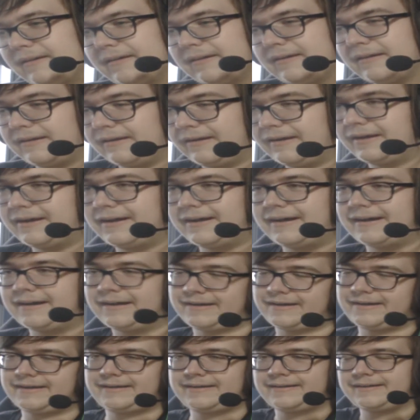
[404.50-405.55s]
Huh.
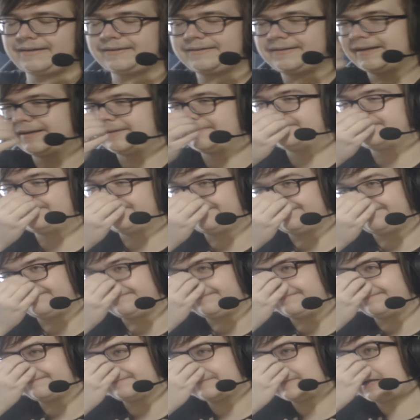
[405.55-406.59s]
Okay.
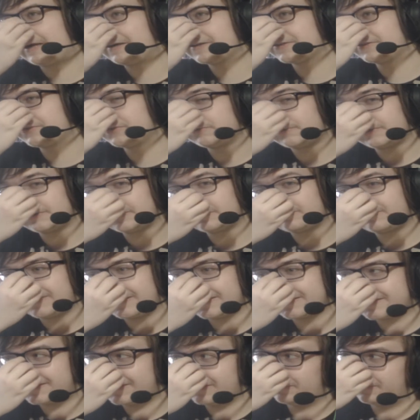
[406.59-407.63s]
I also do wonder, we
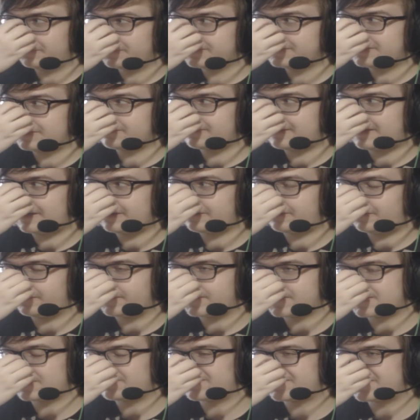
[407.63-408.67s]
didn't see Ultir at all
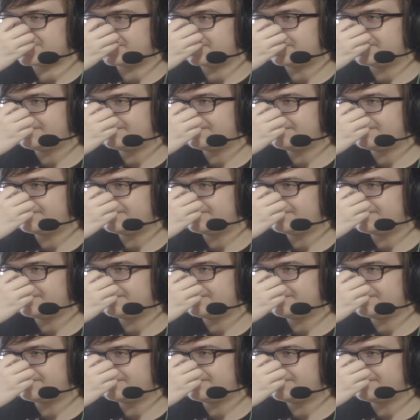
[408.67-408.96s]
this episode.